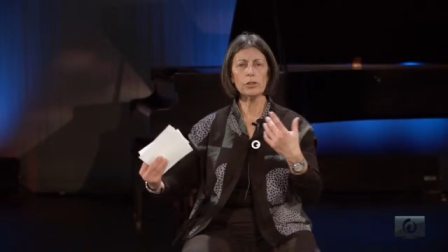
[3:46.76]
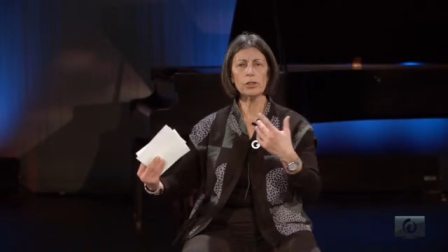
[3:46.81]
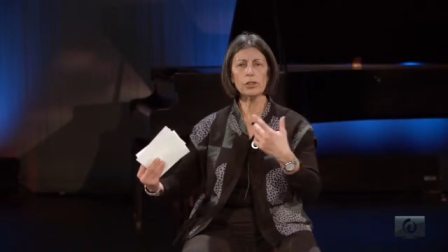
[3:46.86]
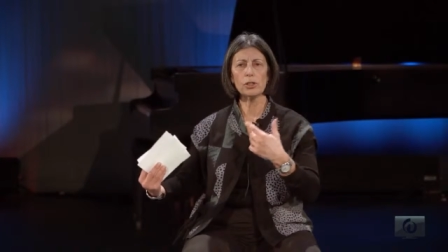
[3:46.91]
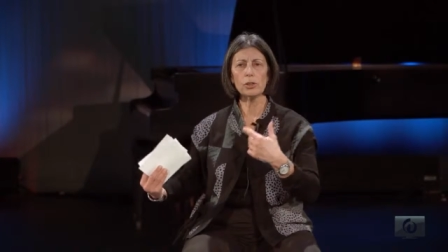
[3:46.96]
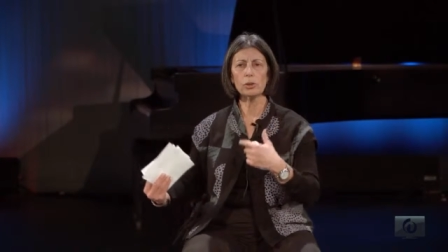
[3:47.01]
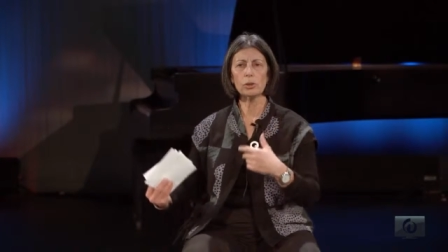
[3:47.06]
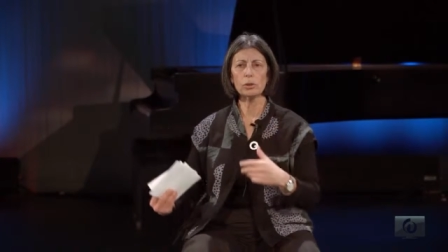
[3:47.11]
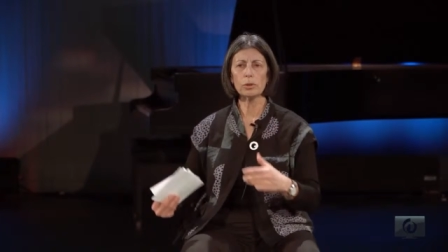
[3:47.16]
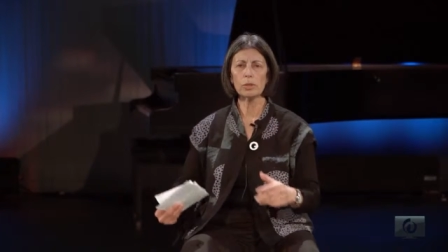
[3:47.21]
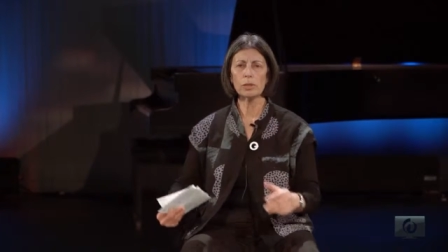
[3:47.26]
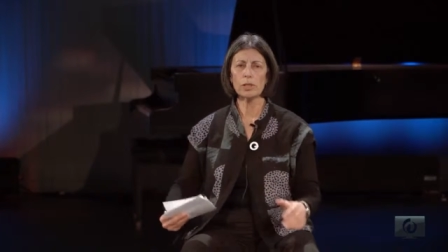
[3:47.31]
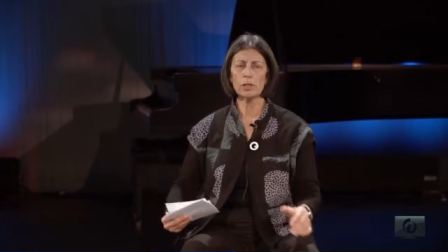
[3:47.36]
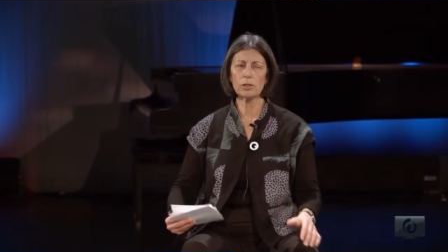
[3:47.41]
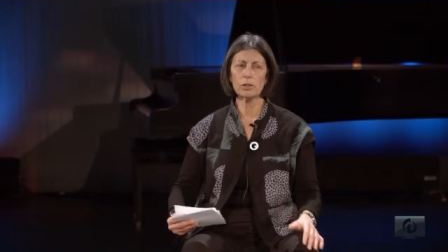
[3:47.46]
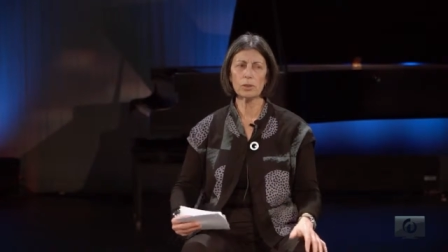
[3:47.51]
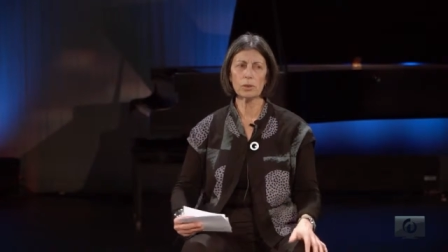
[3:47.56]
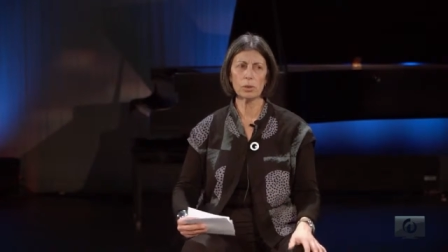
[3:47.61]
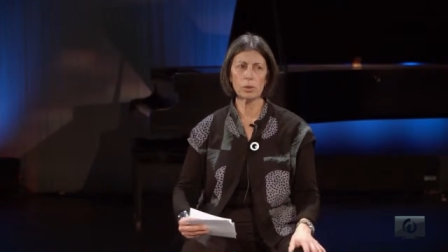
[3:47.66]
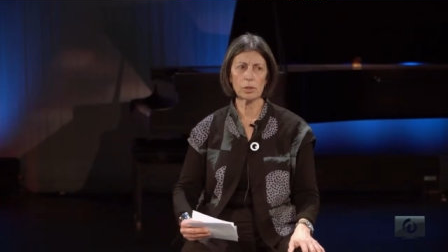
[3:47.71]
your shoulders
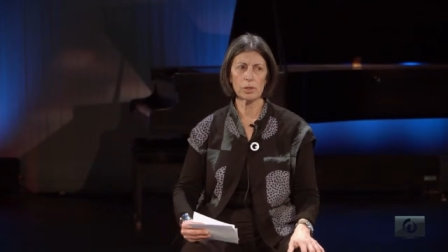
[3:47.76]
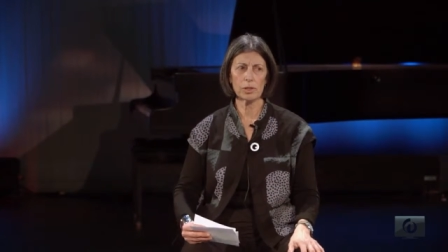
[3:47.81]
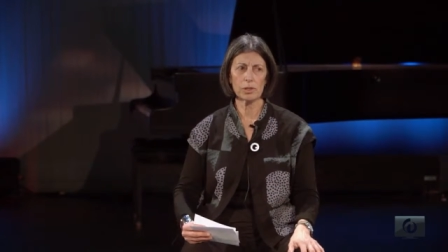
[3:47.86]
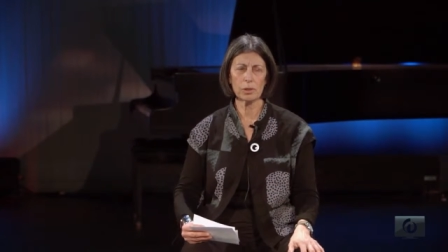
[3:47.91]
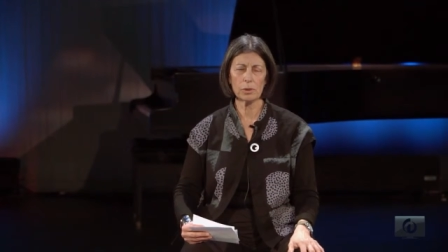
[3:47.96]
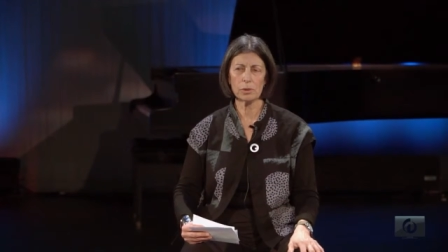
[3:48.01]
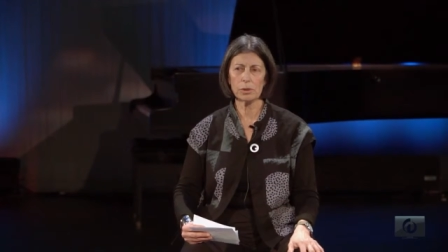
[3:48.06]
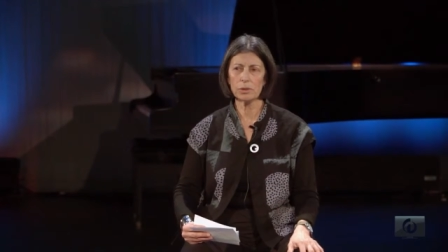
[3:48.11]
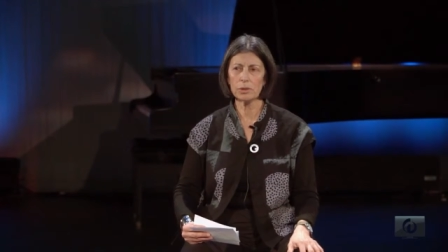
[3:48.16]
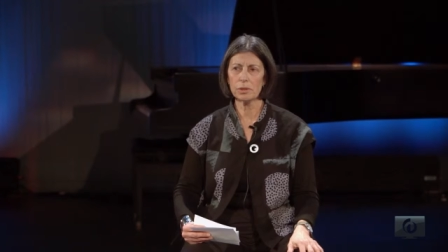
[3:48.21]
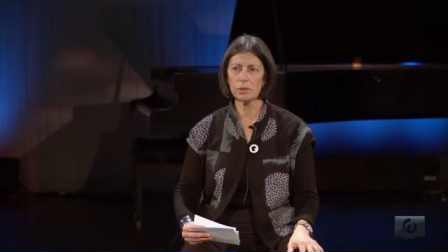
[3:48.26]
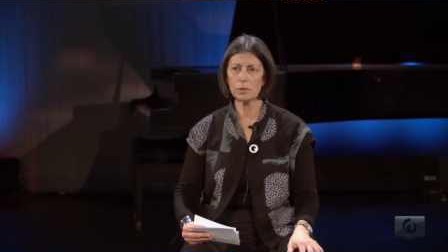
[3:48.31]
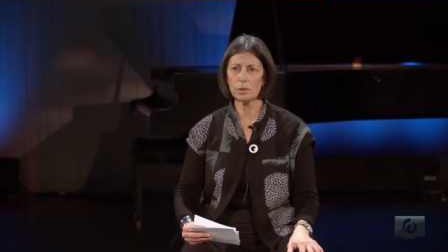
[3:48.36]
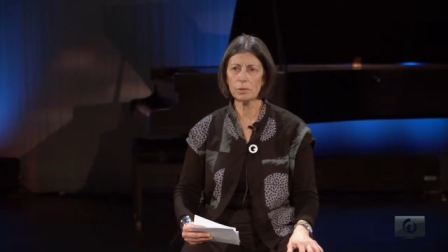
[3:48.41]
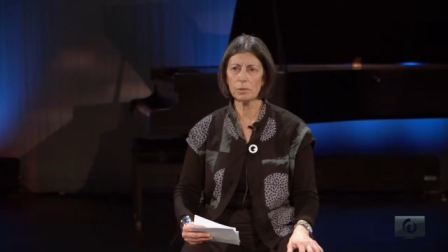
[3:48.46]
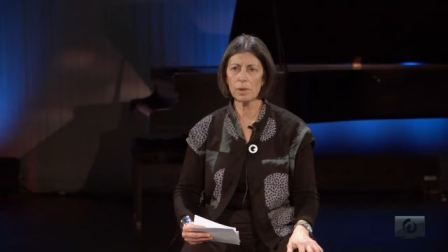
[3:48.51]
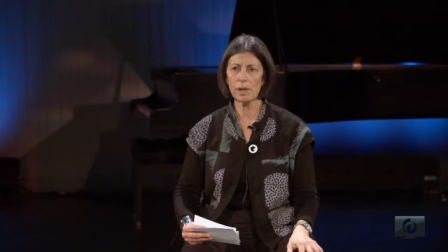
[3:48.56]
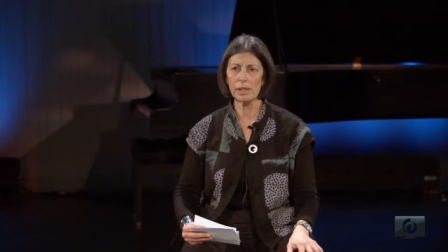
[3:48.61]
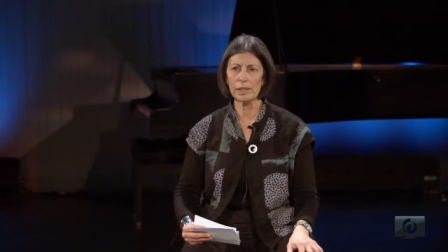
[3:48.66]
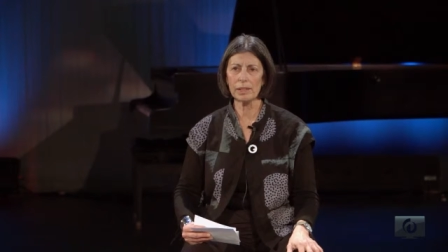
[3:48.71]
and torso to the
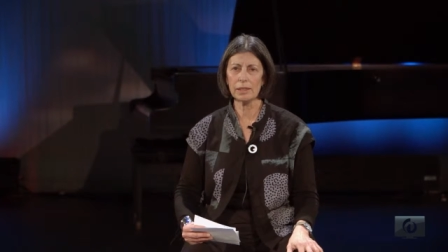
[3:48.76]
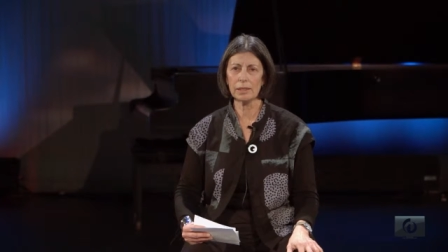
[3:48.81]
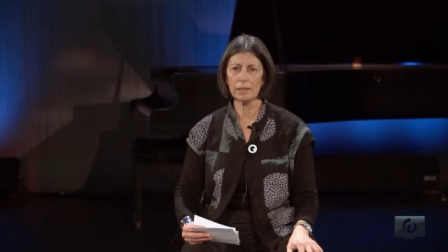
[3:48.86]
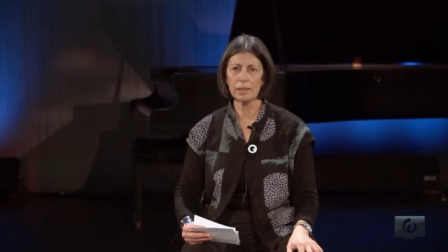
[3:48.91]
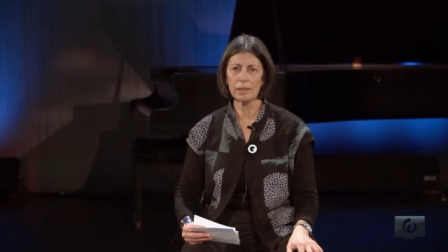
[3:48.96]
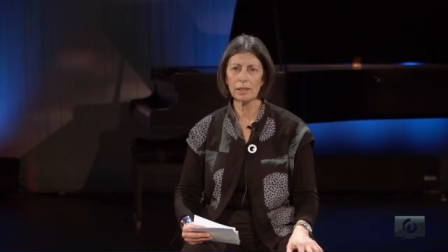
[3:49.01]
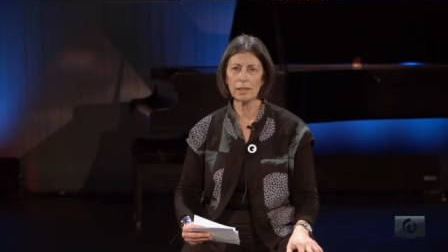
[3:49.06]
right.